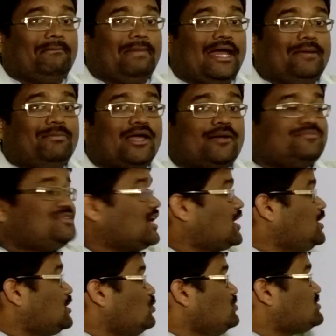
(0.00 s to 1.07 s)
and becomes
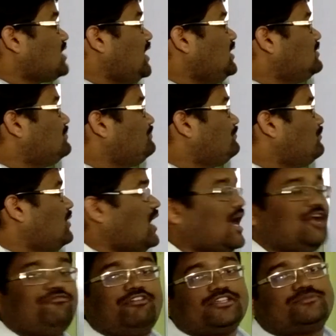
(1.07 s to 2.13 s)
secondary oocyte,
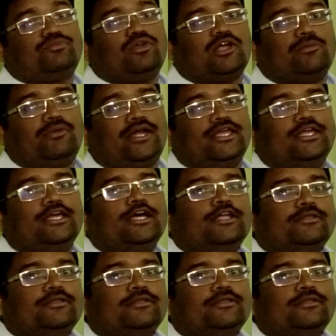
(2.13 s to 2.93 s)
and first polar body.